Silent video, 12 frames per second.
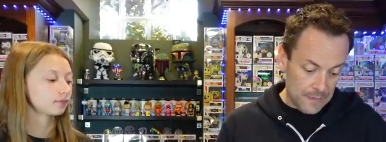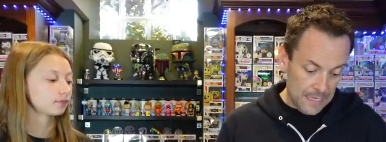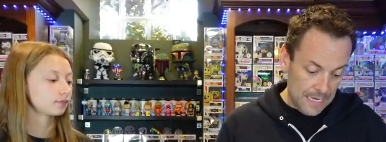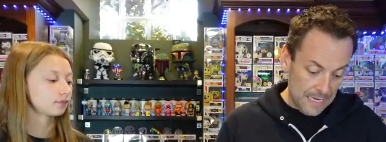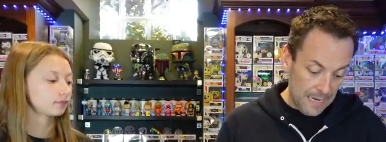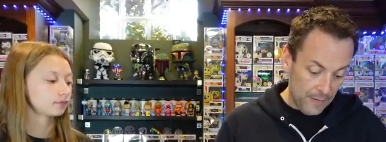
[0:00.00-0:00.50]

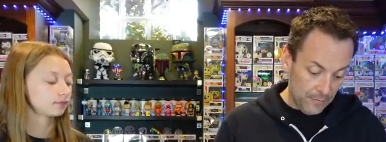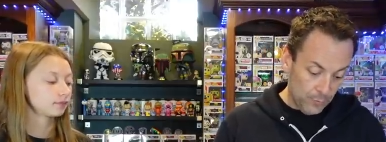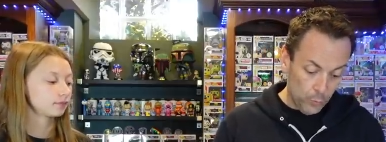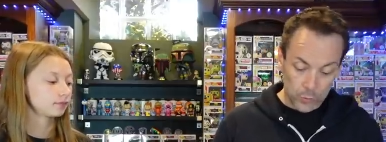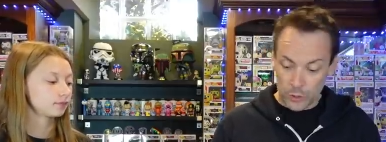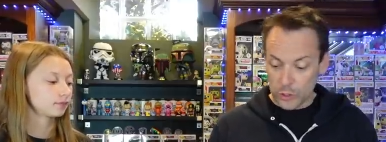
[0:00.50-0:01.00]
Speaker 1: and I
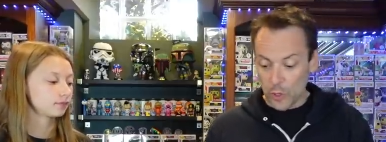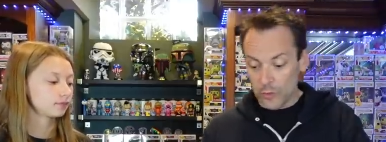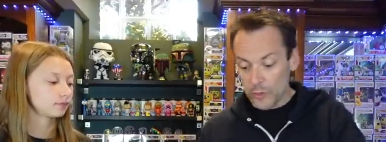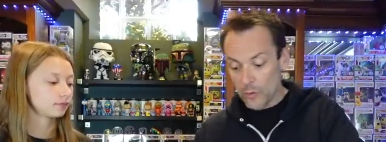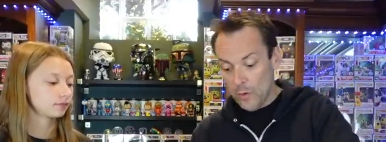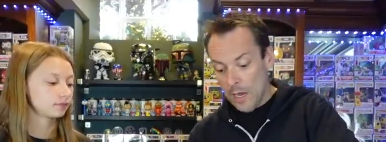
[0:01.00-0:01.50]
will show
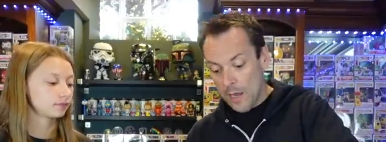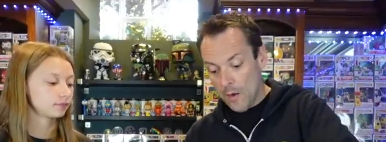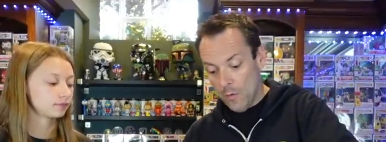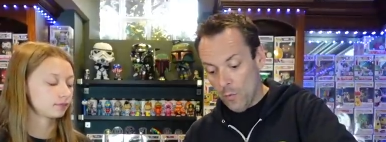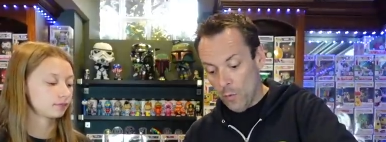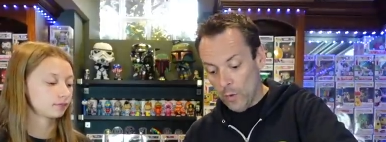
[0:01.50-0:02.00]
you
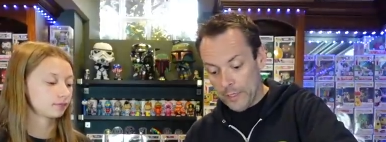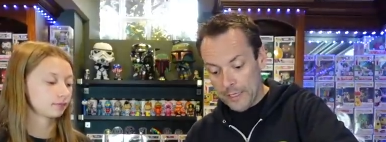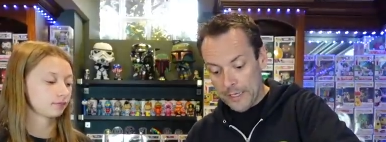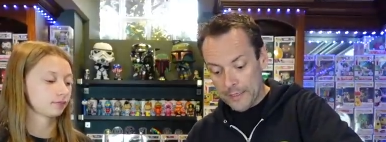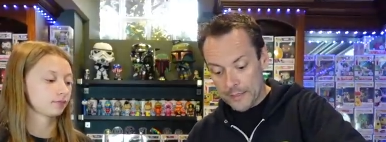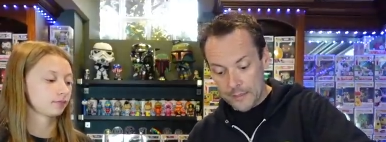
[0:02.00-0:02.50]
what
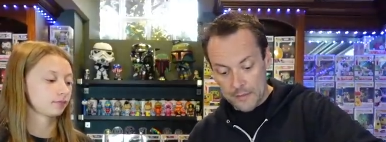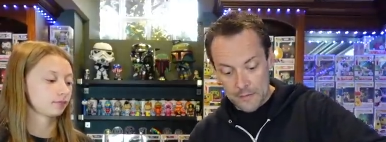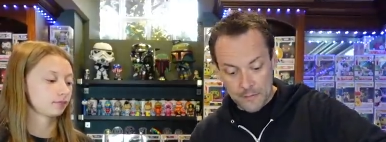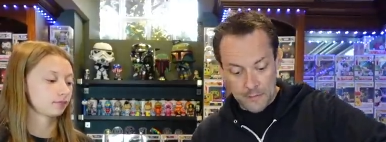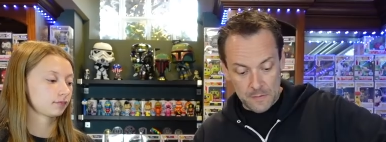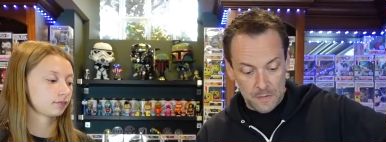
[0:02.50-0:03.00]
it is.
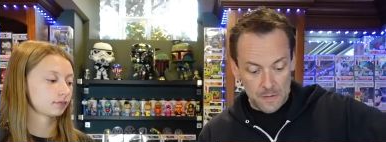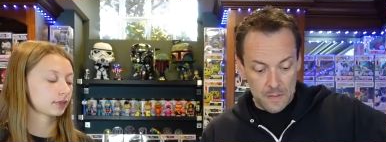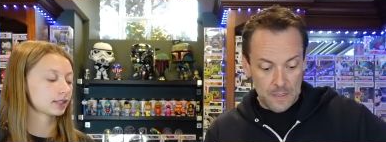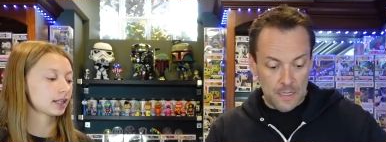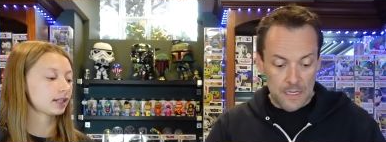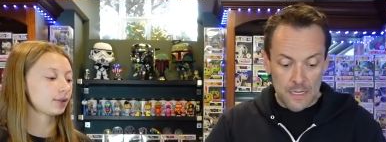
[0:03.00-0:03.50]

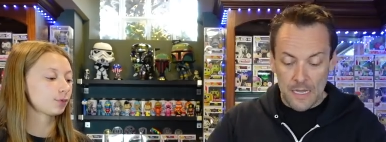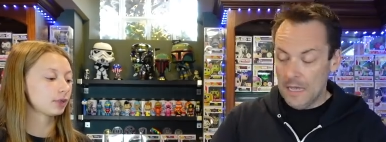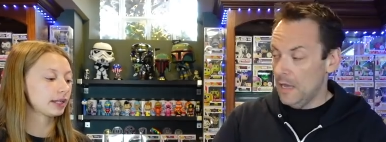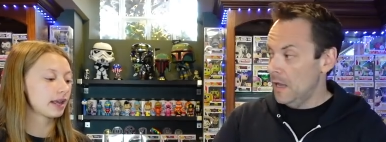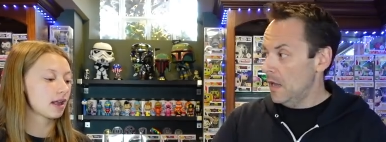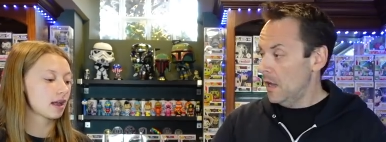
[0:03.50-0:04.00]
Speaker 2: Does
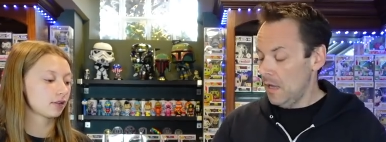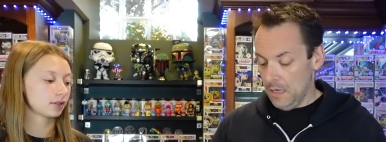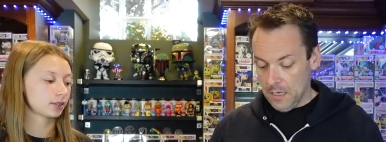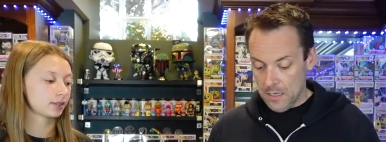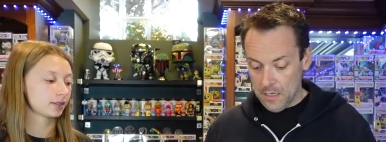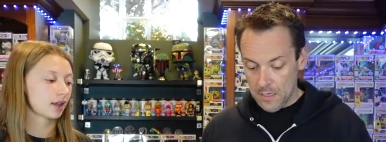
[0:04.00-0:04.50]
anyone
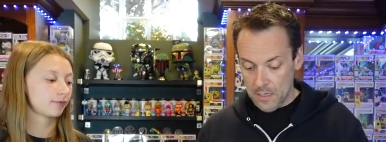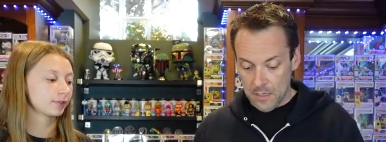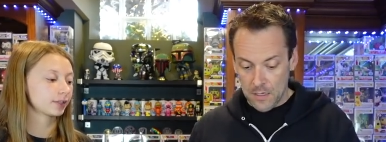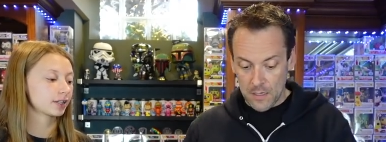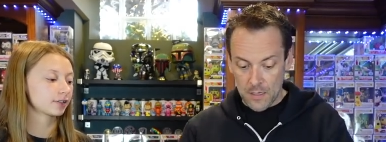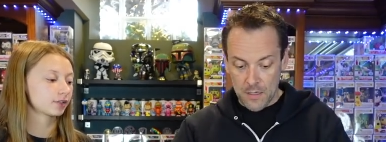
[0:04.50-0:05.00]
else
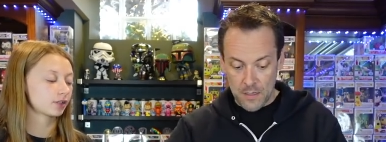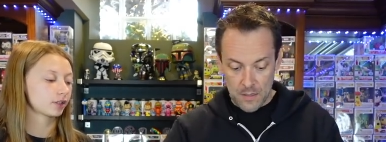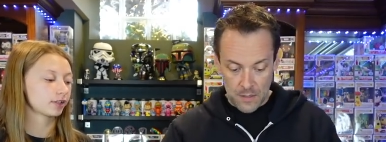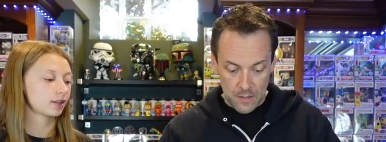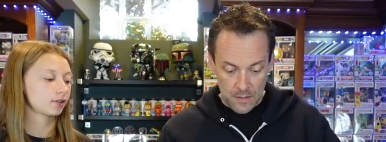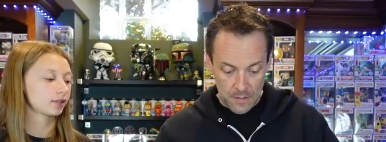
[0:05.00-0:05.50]
ever get
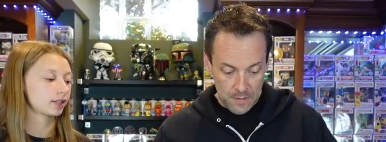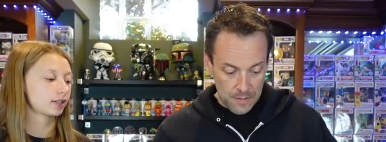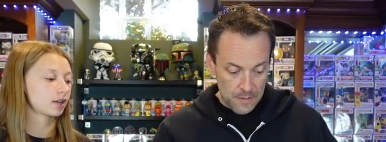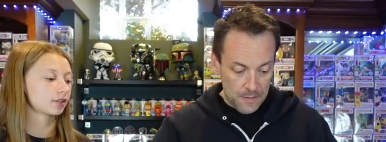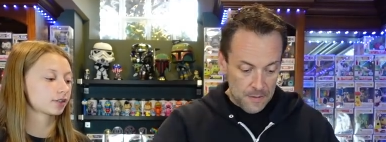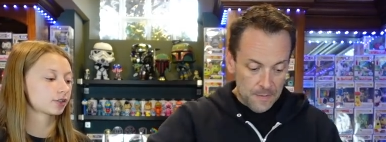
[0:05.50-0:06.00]
stressed out that he
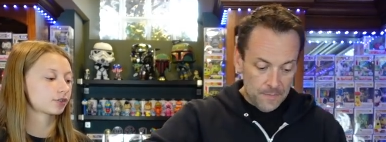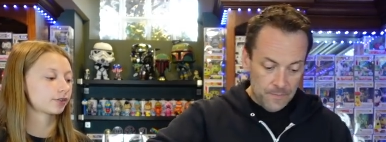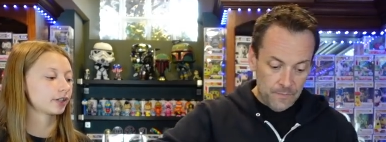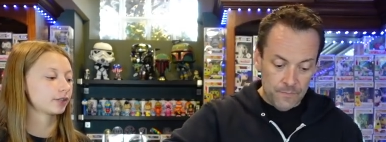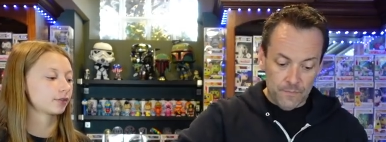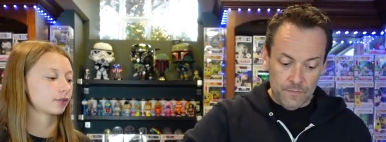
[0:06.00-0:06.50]
cuts
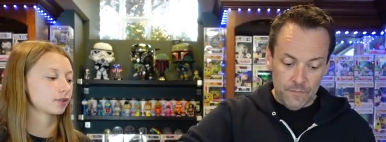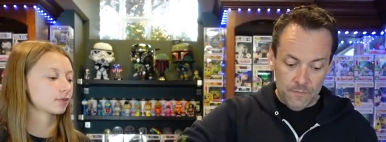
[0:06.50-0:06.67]
straight towards